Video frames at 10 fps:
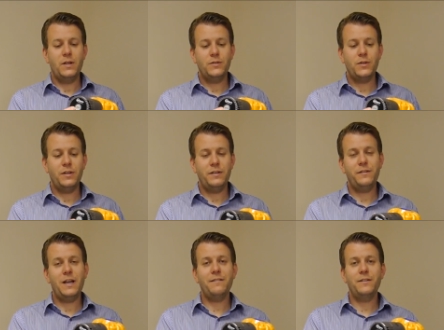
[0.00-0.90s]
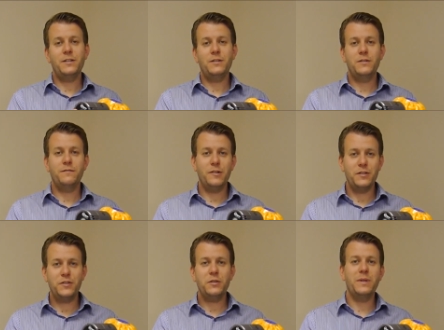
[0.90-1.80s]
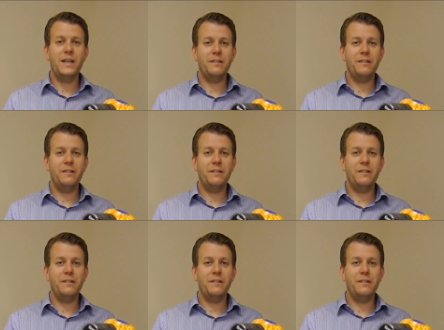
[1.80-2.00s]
so that if you have a very stubborn